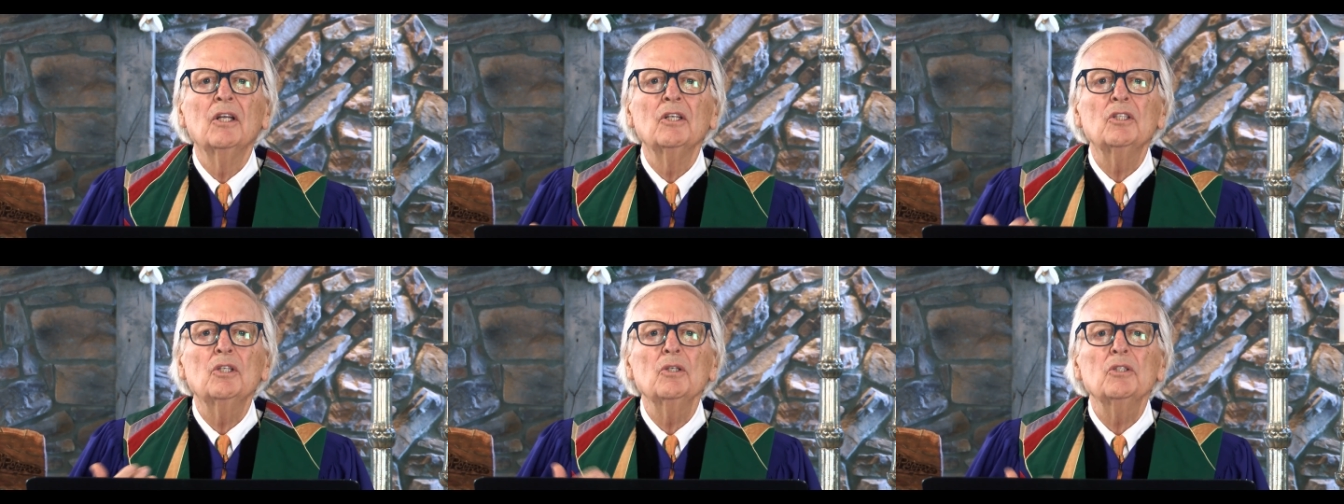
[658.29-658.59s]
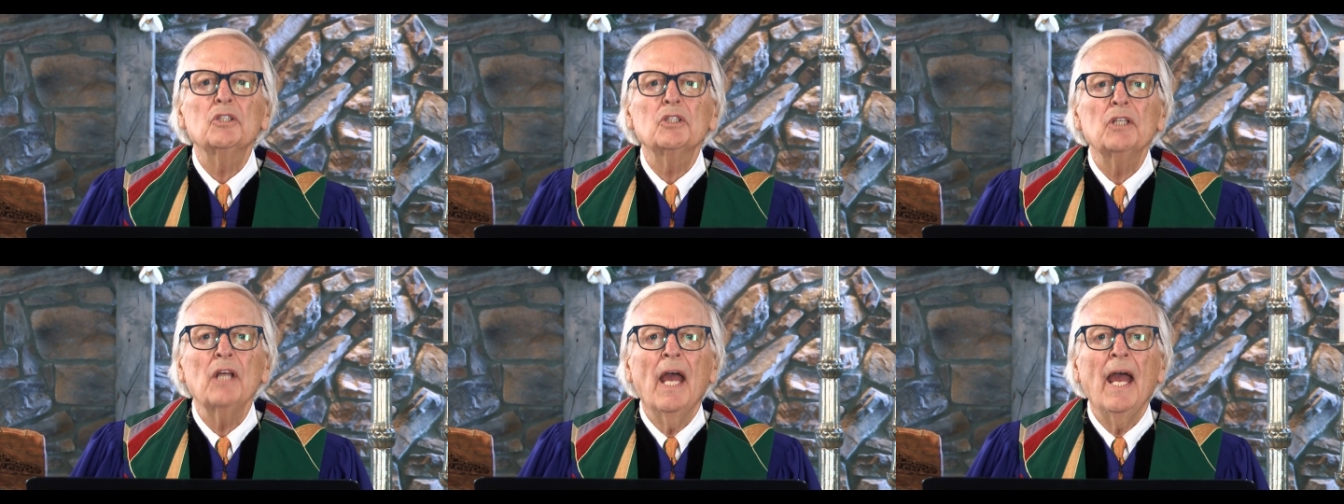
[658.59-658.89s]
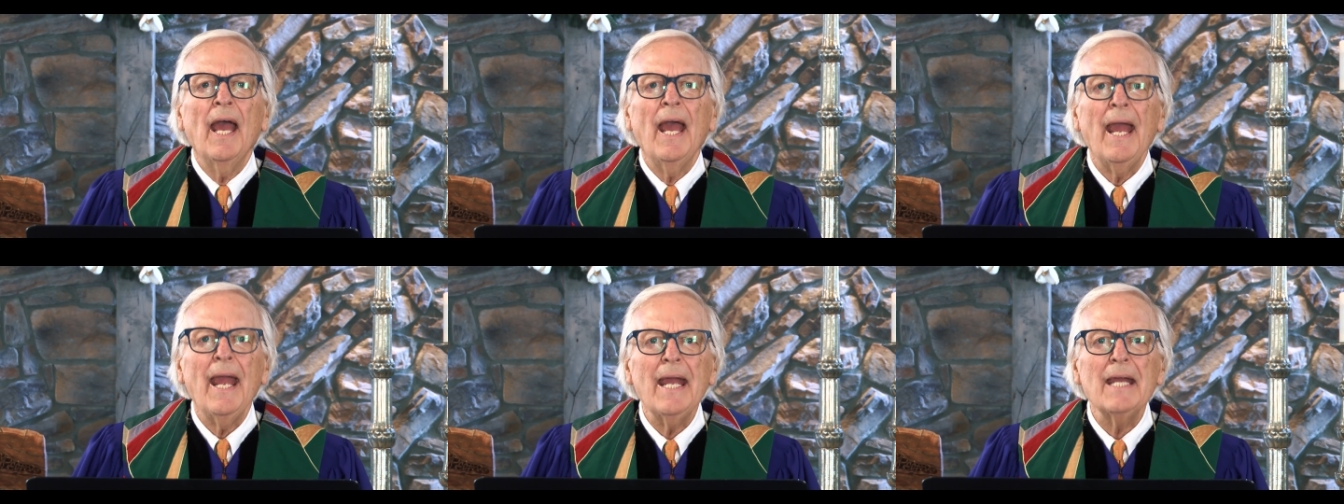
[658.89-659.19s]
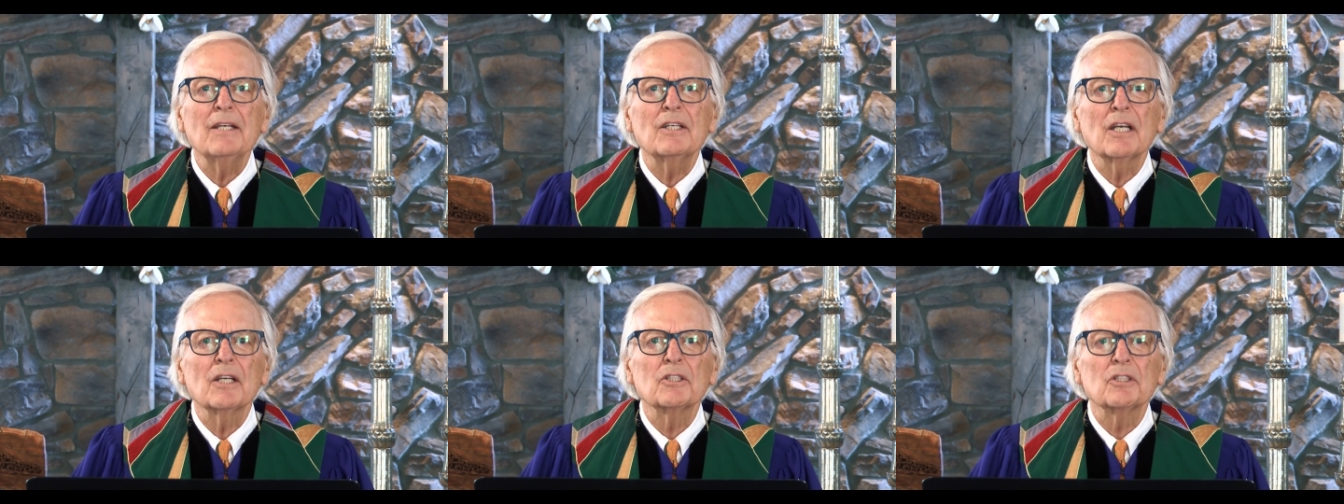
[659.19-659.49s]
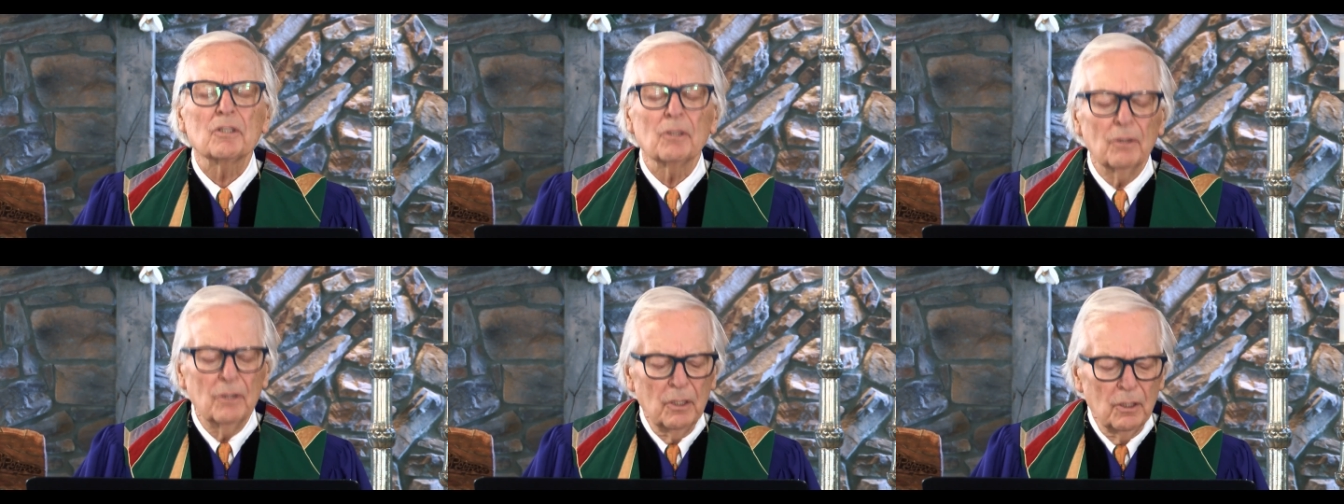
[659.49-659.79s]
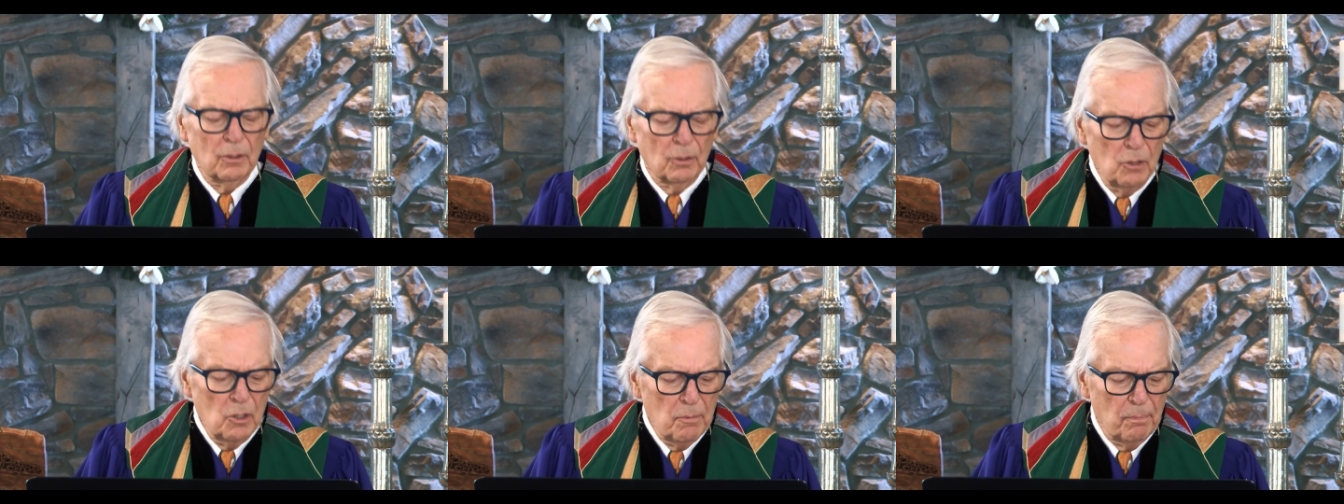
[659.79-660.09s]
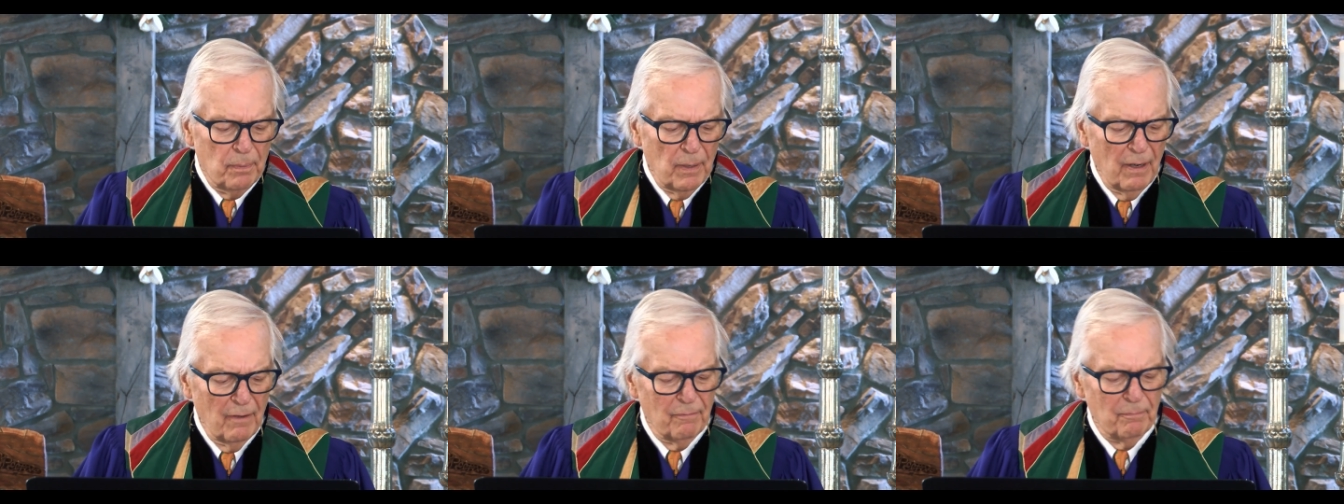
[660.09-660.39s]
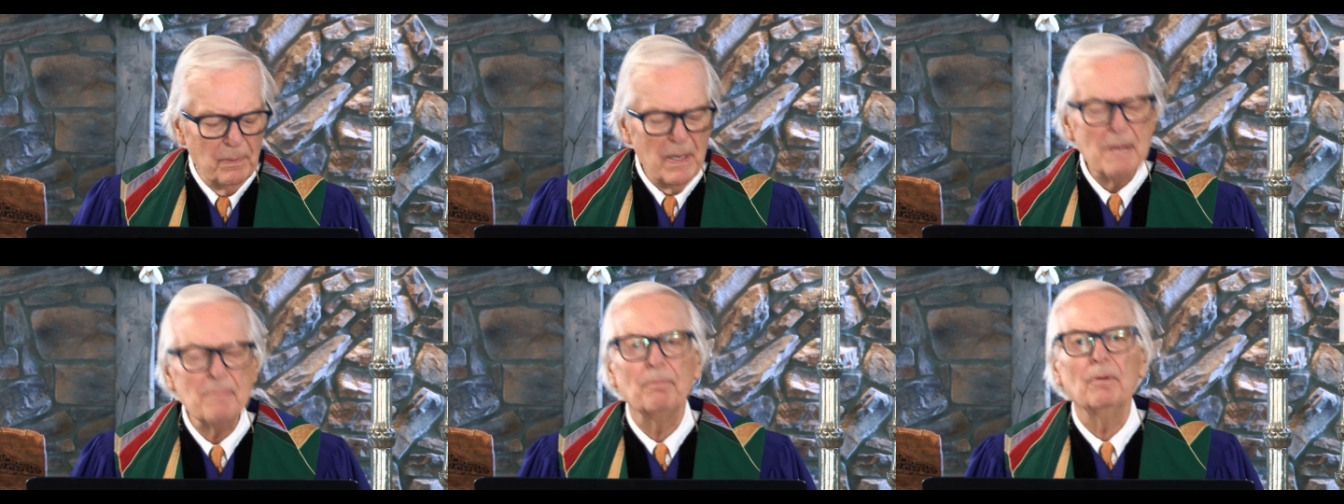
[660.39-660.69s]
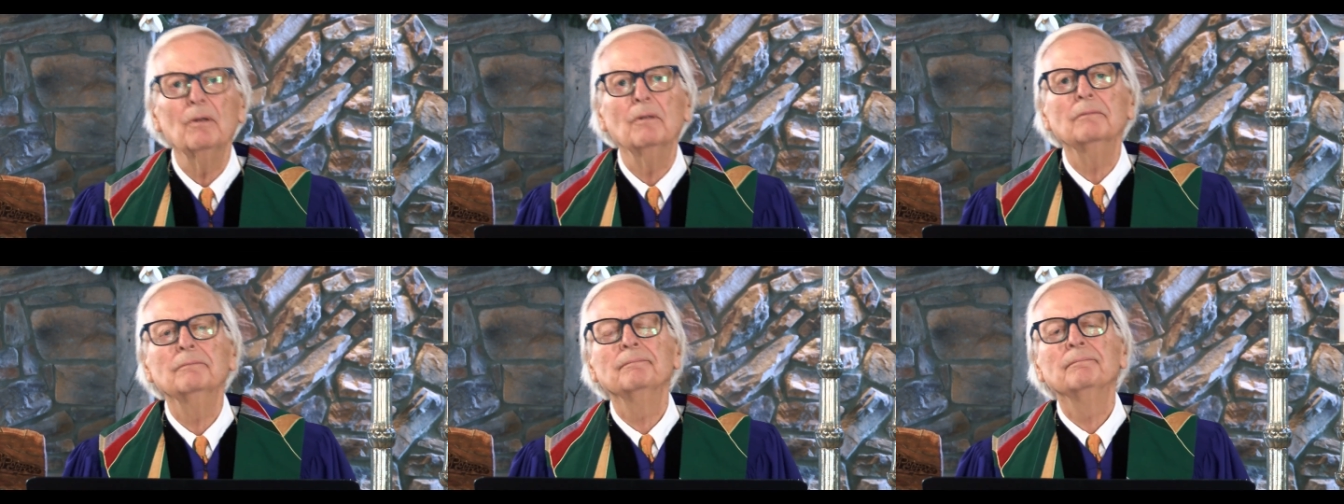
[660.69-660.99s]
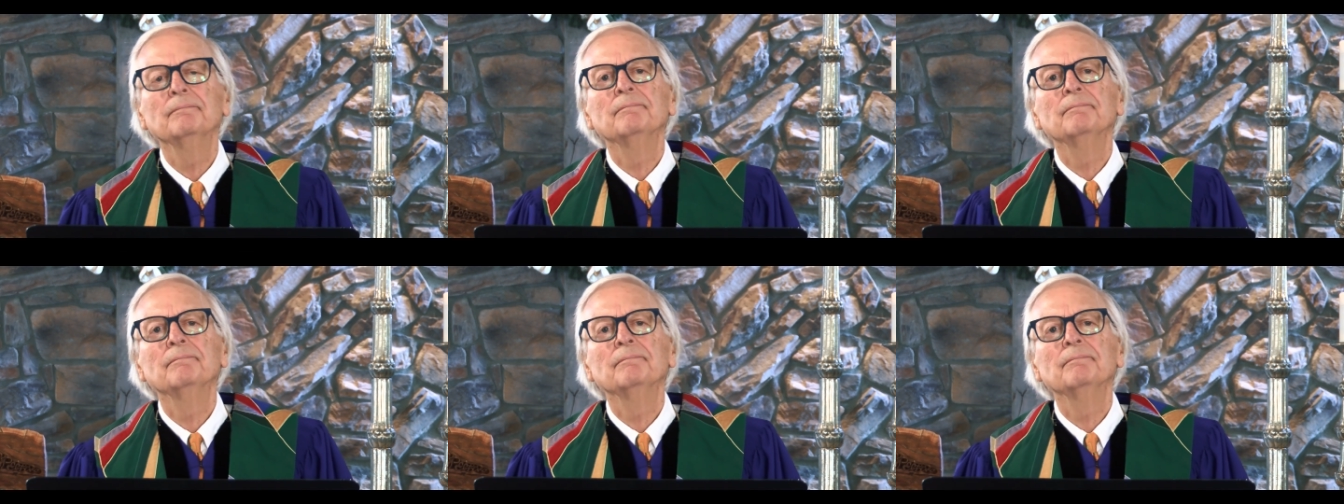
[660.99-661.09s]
to hate a certain group of people.